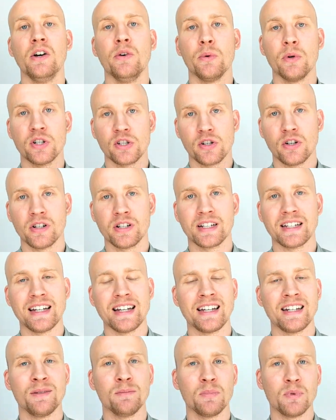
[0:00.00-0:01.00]
which are
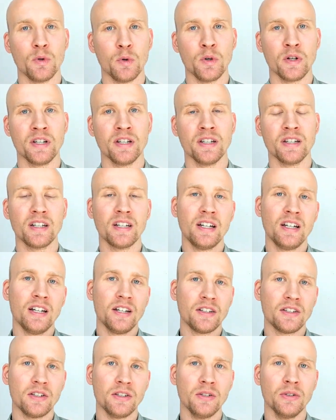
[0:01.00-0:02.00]
again important
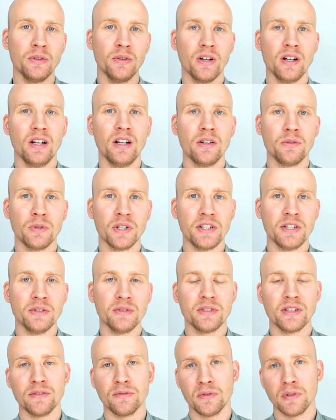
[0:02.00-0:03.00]
to
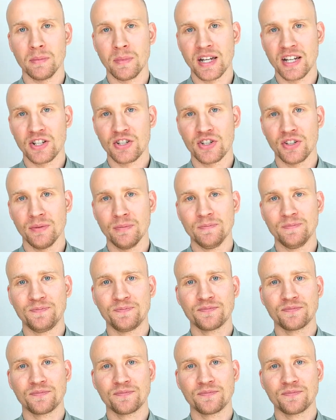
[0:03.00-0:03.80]
reduce inflammation.